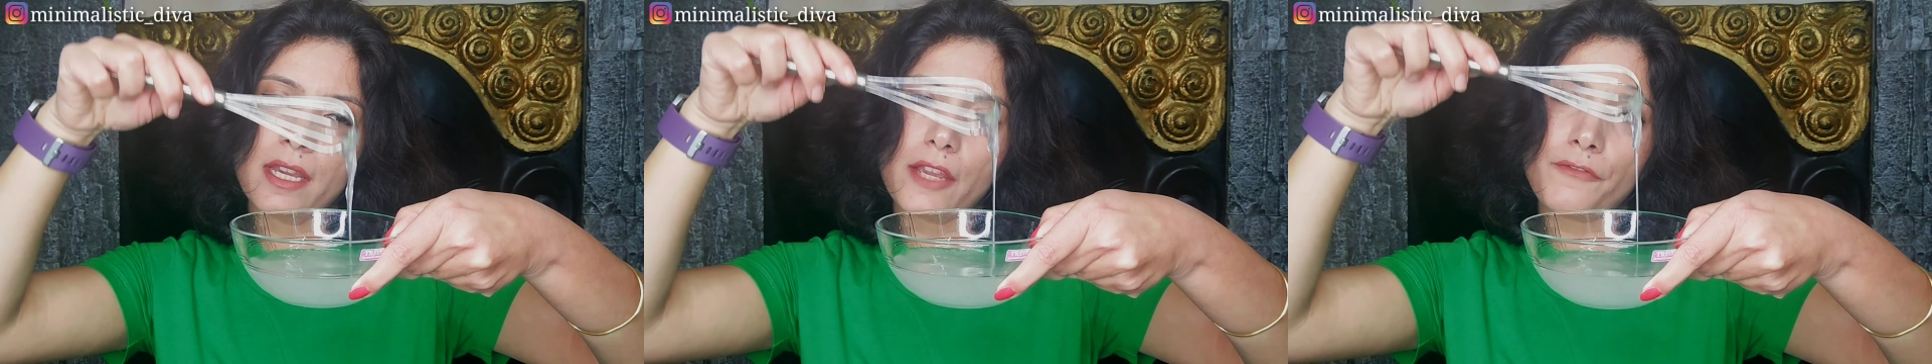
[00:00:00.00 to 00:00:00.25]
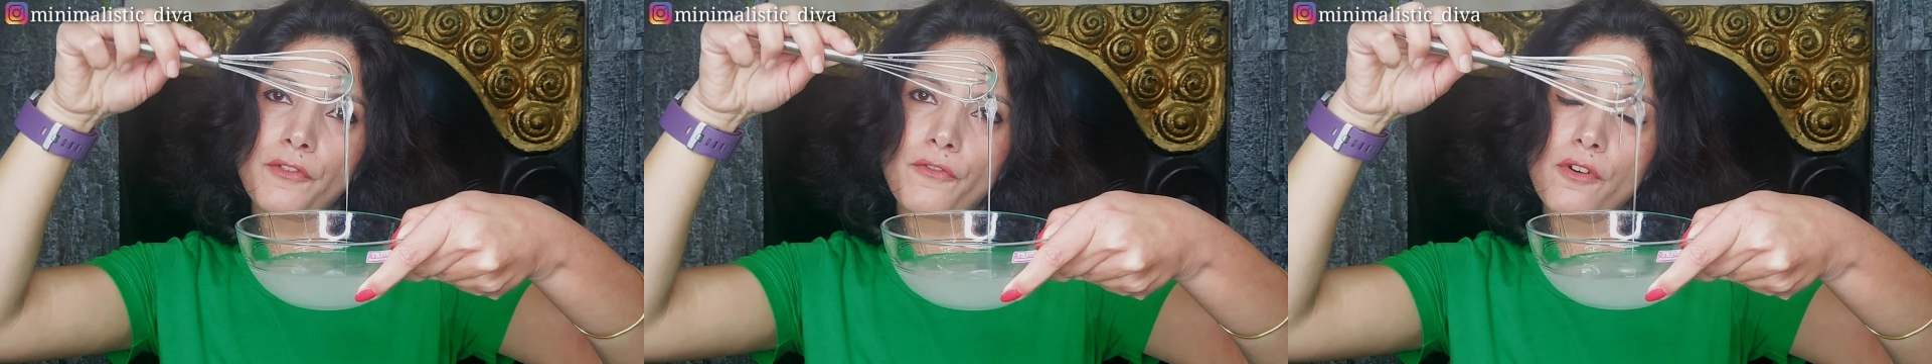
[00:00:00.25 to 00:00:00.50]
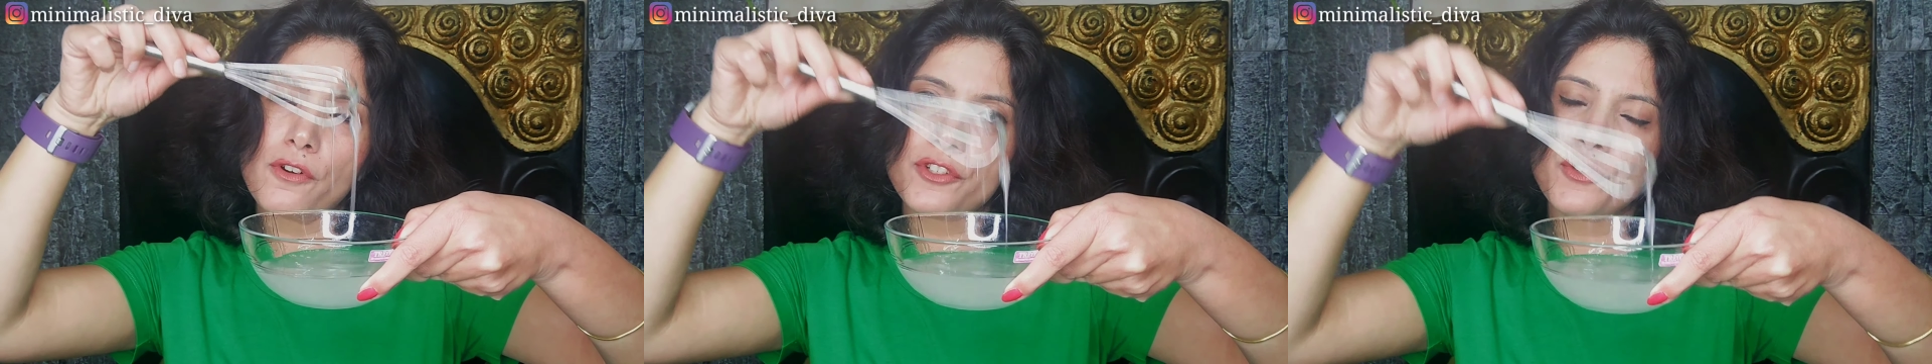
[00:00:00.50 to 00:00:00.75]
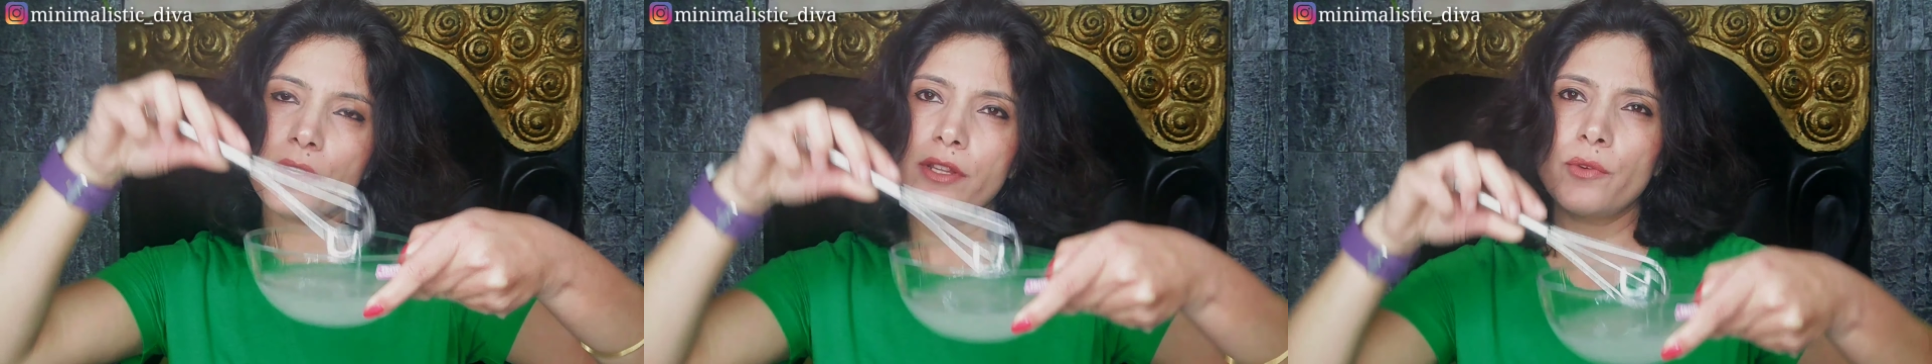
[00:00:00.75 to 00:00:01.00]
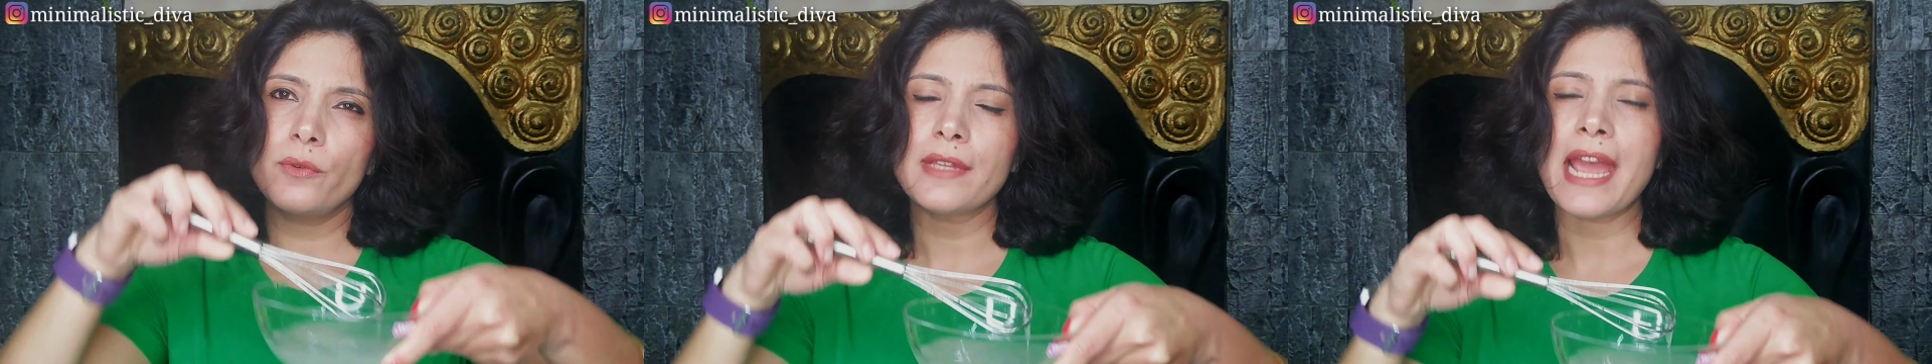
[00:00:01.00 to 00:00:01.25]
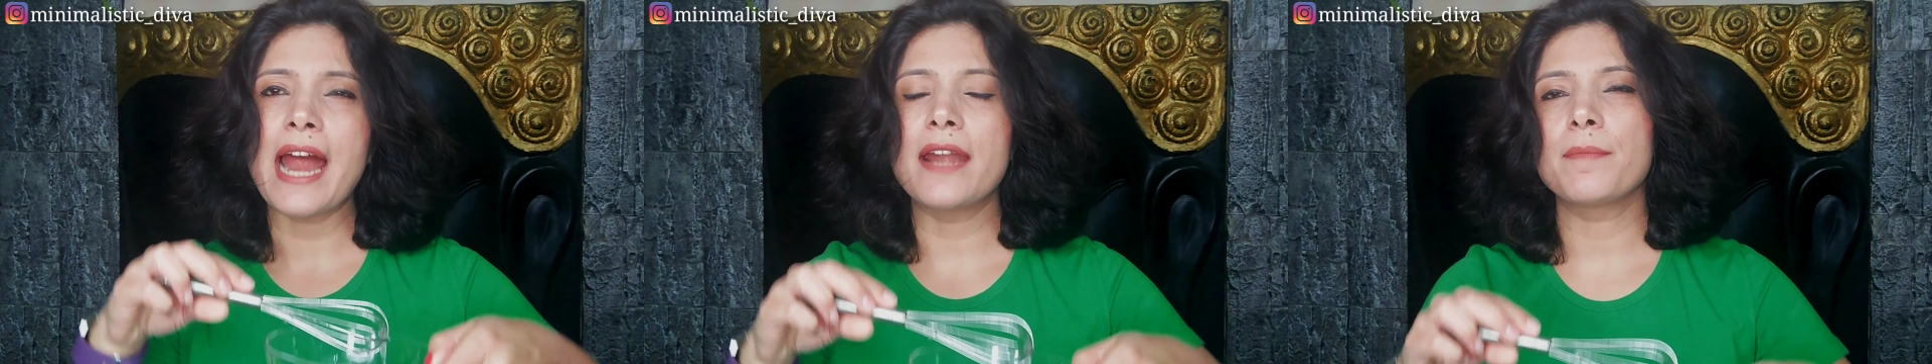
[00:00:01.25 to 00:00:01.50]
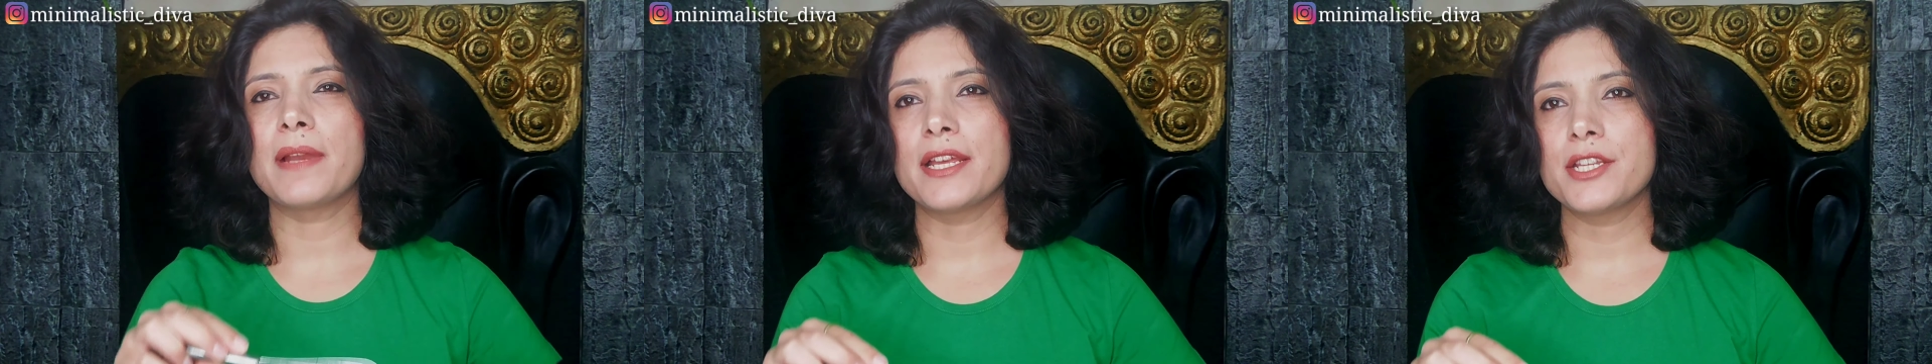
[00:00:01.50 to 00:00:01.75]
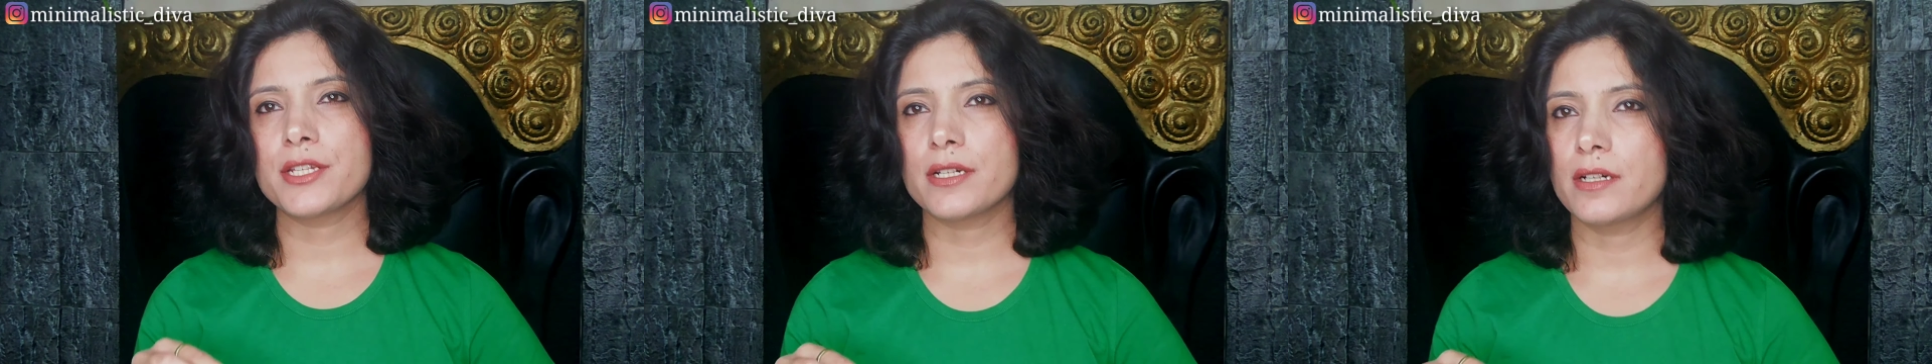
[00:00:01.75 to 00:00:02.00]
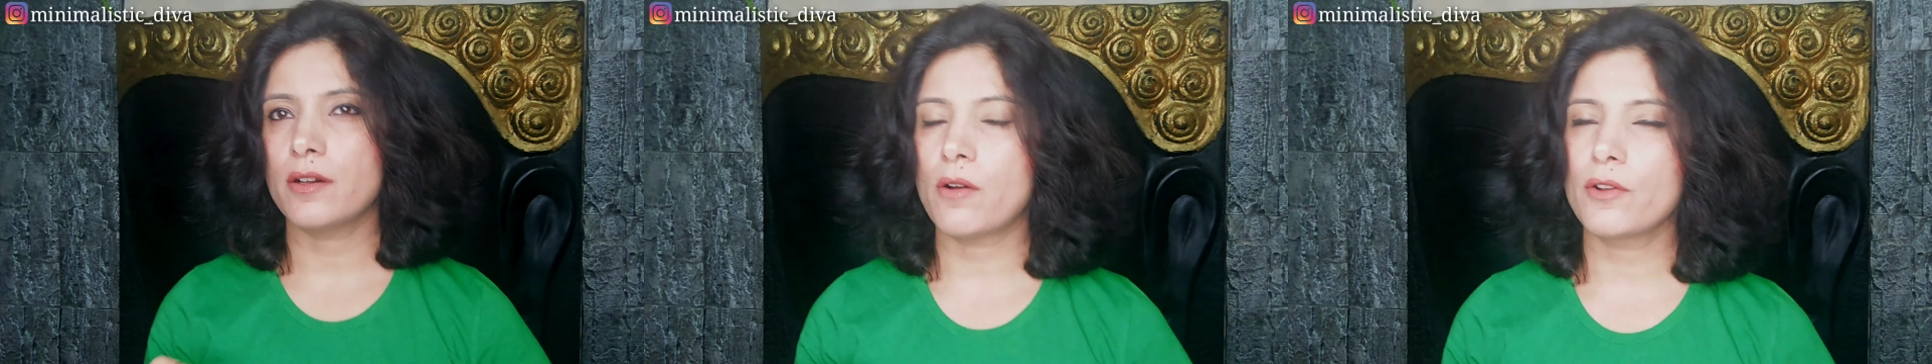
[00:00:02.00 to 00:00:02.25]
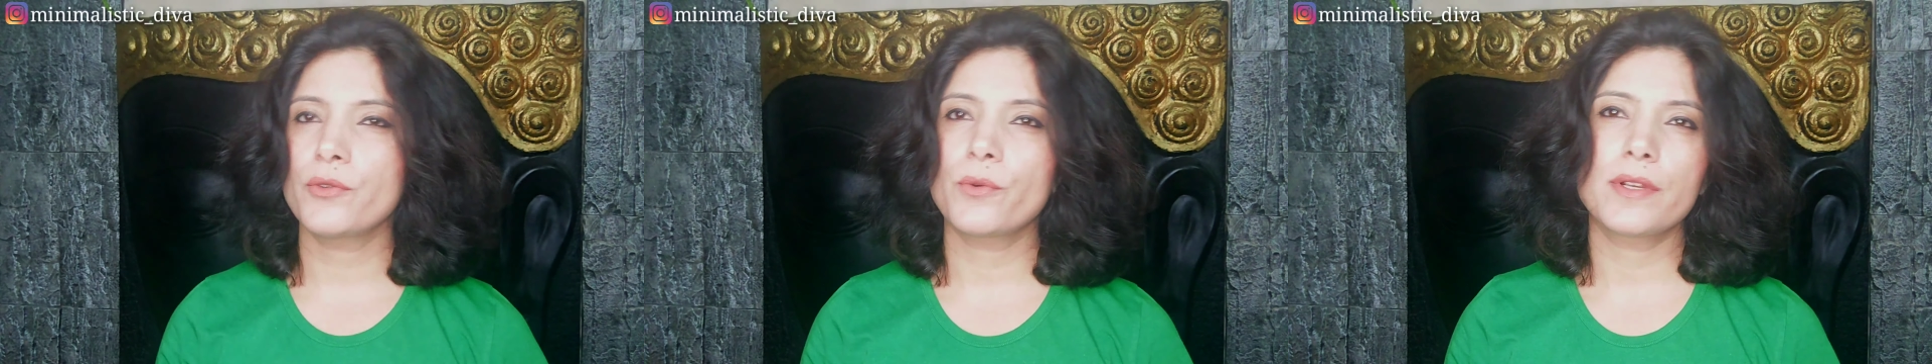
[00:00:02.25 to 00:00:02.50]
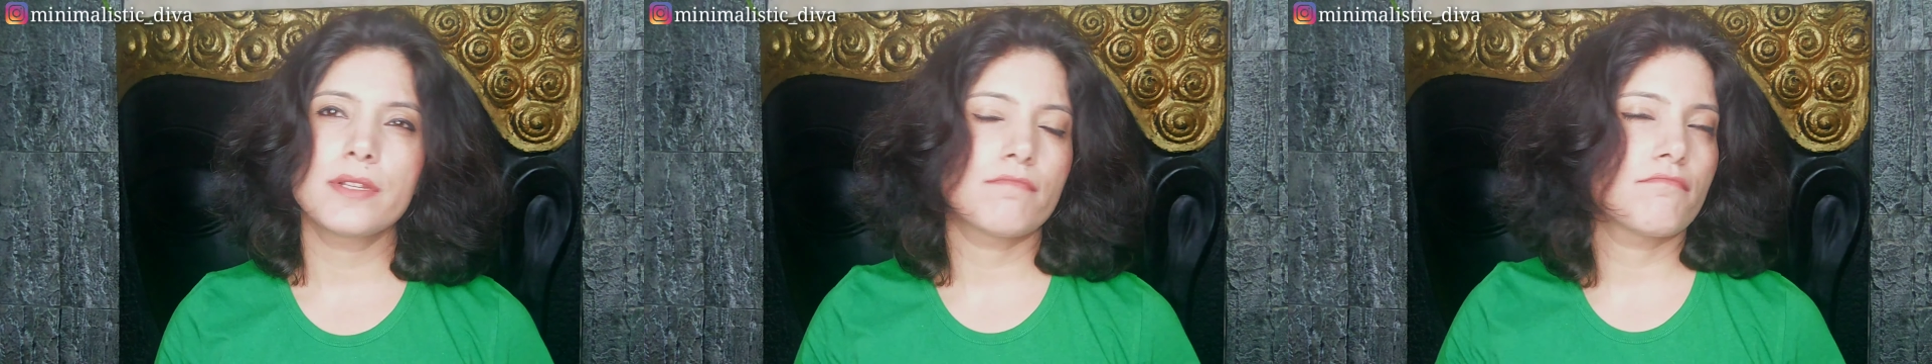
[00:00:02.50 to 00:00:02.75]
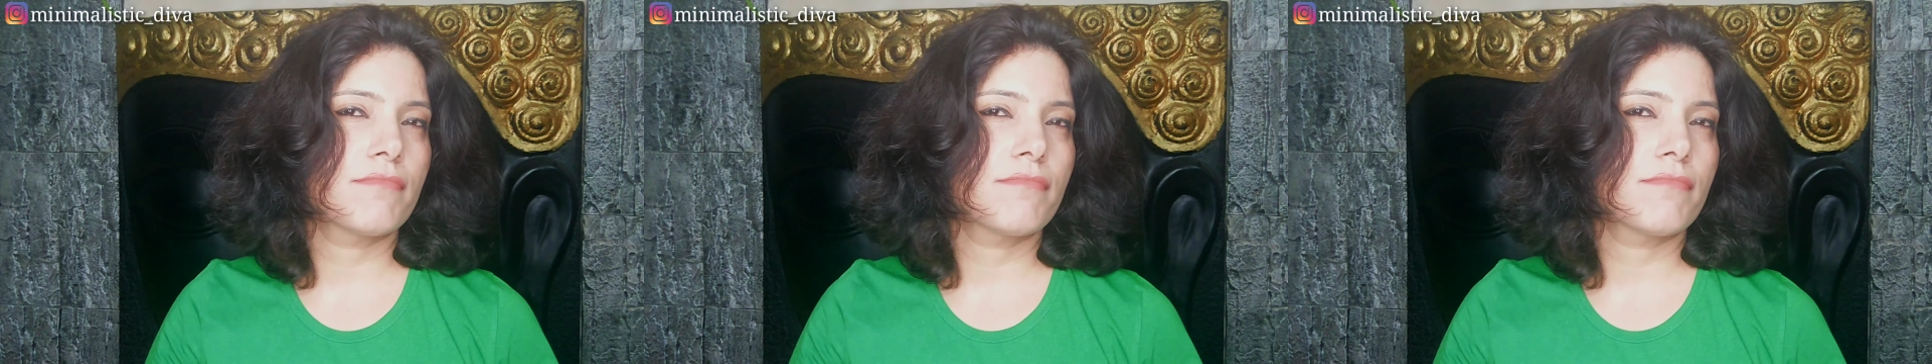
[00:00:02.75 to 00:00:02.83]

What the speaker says: If you want, you can use a hand blender or you can